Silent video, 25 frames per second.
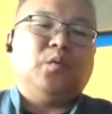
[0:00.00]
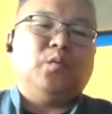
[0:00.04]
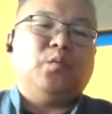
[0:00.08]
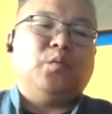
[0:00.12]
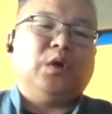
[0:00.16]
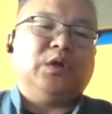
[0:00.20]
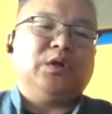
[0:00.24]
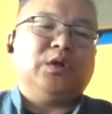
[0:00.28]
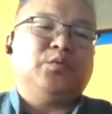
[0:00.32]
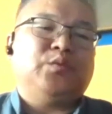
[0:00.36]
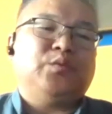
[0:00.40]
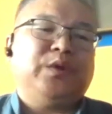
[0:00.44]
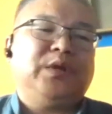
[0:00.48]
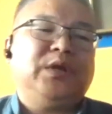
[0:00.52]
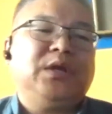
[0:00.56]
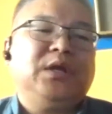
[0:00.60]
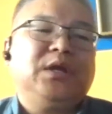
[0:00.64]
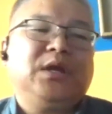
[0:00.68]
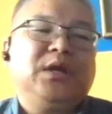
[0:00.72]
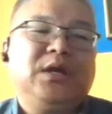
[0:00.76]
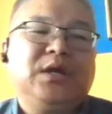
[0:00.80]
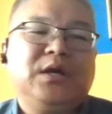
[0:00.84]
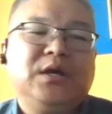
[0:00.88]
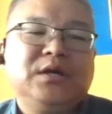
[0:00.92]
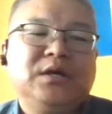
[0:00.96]
what
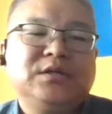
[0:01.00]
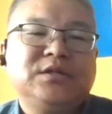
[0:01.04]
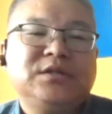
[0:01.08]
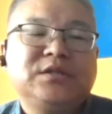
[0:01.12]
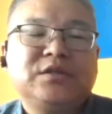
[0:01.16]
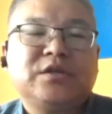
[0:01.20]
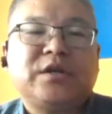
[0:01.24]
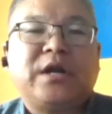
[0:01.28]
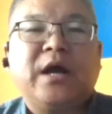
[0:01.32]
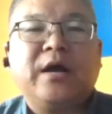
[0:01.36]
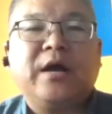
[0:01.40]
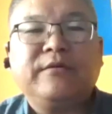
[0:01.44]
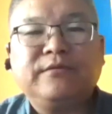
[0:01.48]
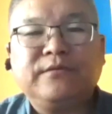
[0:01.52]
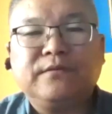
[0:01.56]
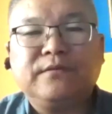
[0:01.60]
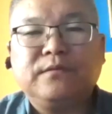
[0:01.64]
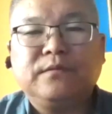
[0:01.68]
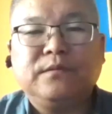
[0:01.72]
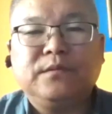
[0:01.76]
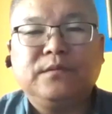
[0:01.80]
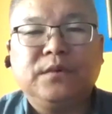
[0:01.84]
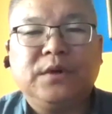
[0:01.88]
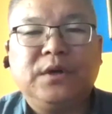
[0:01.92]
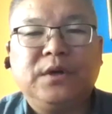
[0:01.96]
we strive
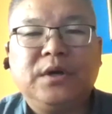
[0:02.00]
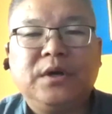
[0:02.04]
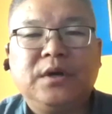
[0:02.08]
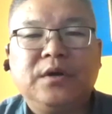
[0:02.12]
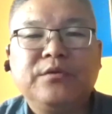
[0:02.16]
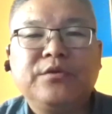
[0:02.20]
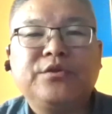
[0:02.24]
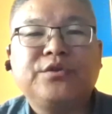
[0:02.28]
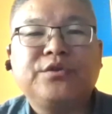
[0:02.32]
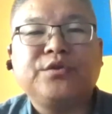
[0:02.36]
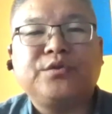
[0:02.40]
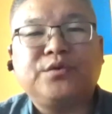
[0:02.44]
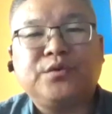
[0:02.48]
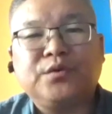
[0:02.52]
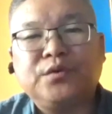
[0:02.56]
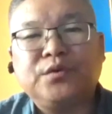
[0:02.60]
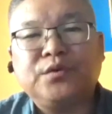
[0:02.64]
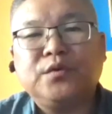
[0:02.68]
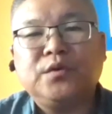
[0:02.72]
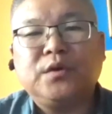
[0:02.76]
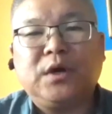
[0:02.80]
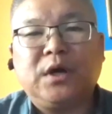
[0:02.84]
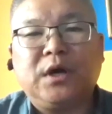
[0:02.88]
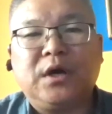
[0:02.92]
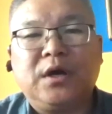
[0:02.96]

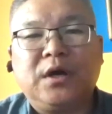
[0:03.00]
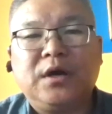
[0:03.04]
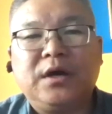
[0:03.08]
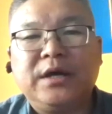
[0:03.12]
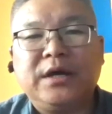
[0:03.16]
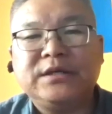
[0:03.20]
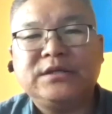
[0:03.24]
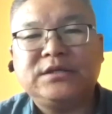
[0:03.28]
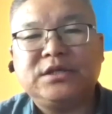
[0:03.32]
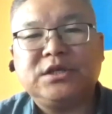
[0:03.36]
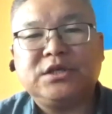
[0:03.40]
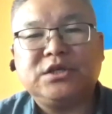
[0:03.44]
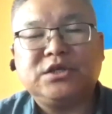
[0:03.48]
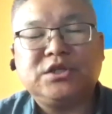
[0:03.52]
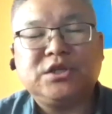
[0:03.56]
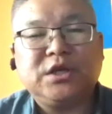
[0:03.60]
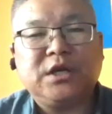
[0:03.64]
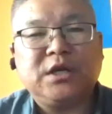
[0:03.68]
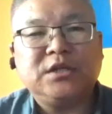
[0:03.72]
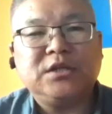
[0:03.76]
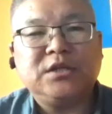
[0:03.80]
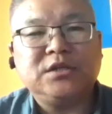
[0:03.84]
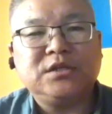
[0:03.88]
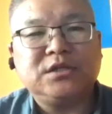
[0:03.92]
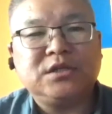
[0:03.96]
through
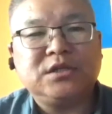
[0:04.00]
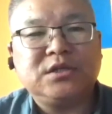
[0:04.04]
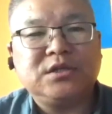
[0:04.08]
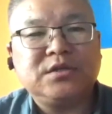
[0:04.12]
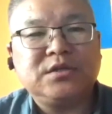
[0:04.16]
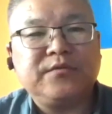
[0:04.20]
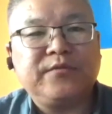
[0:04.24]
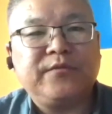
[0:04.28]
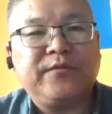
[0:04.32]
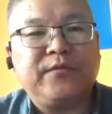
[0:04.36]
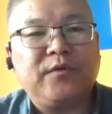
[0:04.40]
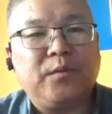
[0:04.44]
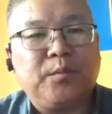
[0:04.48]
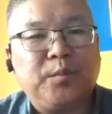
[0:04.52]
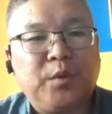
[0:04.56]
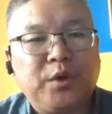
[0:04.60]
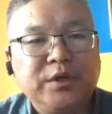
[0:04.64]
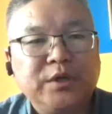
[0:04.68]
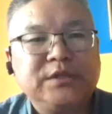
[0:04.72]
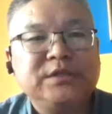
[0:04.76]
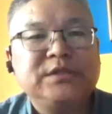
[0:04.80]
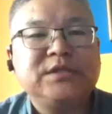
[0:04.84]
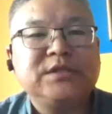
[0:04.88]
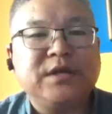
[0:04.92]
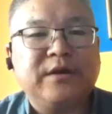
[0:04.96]
SDG and SDG
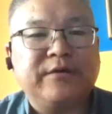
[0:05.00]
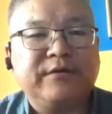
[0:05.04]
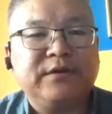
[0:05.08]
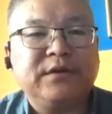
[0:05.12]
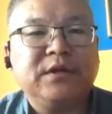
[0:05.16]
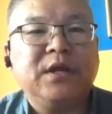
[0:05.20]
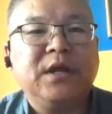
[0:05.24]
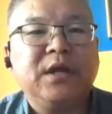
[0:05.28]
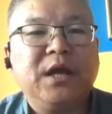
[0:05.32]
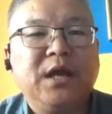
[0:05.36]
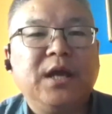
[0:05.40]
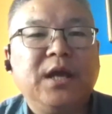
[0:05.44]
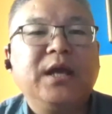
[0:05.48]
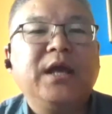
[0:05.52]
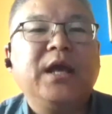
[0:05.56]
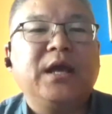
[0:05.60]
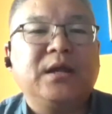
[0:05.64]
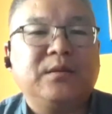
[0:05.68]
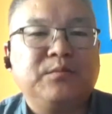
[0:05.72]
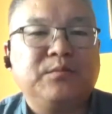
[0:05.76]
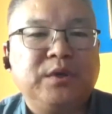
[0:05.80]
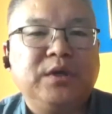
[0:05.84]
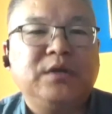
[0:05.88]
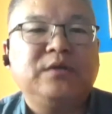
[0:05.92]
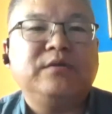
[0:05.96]
4.7
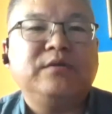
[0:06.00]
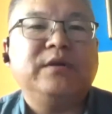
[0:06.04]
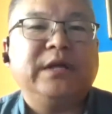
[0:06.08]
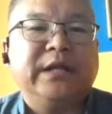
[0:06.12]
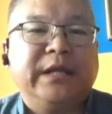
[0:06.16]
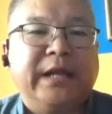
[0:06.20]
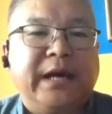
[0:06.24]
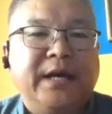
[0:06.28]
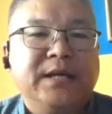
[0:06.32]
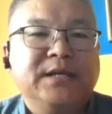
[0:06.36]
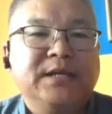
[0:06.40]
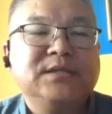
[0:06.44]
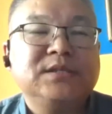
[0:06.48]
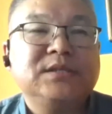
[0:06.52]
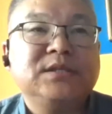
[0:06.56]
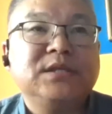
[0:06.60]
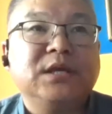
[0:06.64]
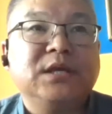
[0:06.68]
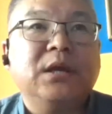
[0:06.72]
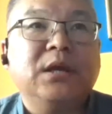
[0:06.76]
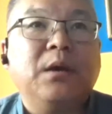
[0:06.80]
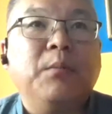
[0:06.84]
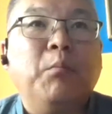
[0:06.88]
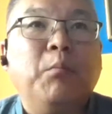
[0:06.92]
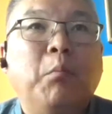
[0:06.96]
can be realized
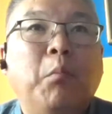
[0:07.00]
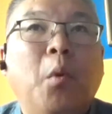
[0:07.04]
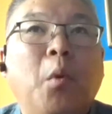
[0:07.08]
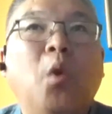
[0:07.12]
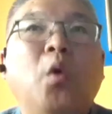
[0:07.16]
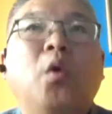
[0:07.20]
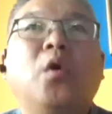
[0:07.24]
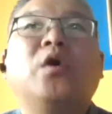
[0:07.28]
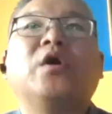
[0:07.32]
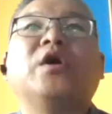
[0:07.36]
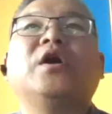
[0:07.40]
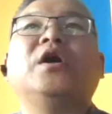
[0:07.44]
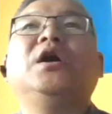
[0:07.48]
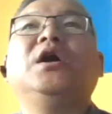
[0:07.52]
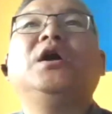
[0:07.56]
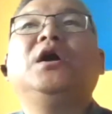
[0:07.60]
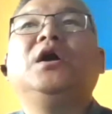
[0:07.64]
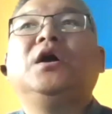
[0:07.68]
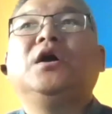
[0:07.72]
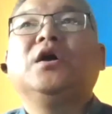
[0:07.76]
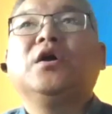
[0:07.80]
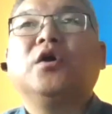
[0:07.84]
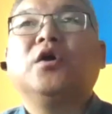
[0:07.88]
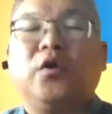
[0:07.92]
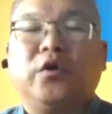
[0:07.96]
in a more
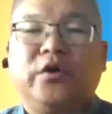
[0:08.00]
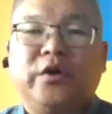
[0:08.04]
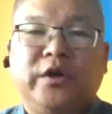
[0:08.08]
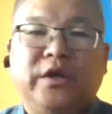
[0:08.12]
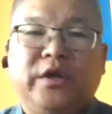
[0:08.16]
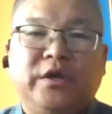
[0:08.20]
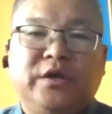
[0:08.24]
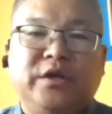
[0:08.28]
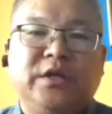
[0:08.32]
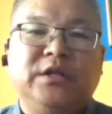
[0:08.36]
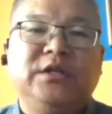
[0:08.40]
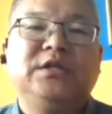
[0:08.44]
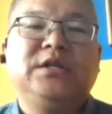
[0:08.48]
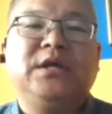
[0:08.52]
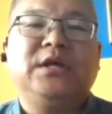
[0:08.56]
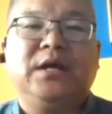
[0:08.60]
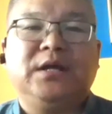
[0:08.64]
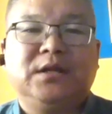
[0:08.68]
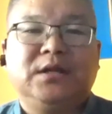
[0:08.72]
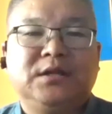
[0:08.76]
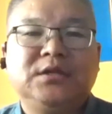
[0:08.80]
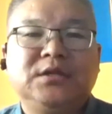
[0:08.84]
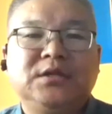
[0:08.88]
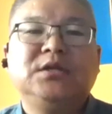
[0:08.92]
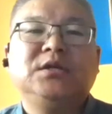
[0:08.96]
coherent
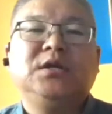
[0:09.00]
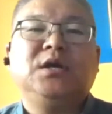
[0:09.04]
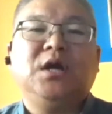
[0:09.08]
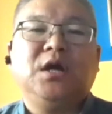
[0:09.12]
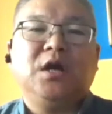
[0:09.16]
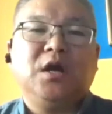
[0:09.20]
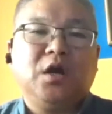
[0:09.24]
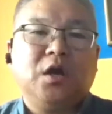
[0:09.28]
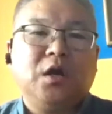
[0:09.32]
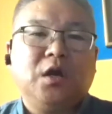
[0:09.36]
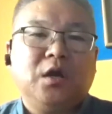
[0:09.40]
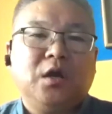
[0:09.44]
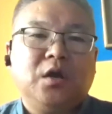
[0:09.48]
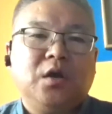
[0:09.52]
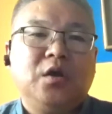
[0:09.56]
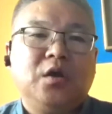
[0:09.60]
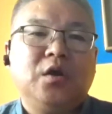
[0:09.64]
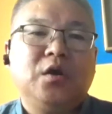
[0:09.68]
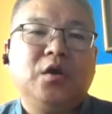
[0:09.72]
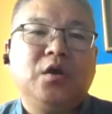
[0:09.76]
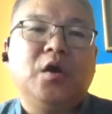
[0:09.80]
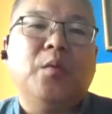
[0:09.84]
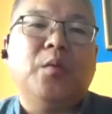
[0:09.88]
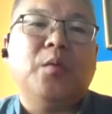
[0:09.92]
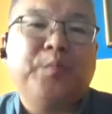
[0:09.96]
and
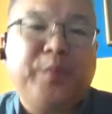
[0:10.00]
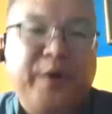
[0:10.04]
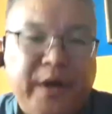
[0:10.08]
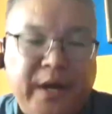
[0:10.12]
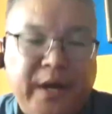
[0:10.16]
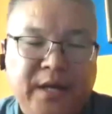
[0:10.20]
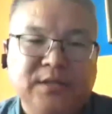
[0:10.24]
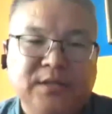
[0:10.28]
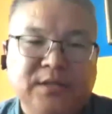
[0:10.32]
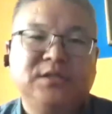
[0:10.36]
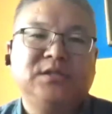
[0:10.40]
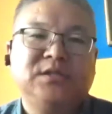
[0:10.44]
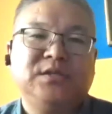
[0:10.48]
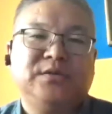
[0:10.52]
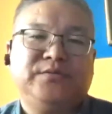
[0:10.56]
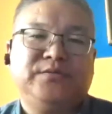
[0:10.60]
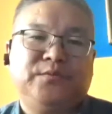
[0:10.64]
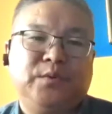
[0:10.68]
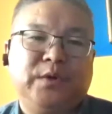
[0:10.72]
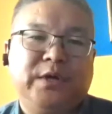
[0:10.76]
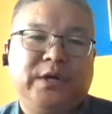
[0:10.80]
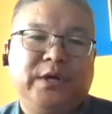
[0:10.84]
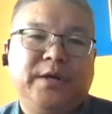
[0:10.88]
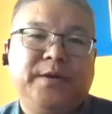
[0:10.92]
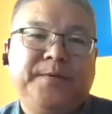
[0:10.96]
comprehensive
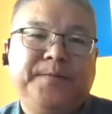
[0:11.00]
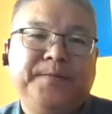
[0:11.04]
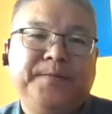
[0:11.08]
way.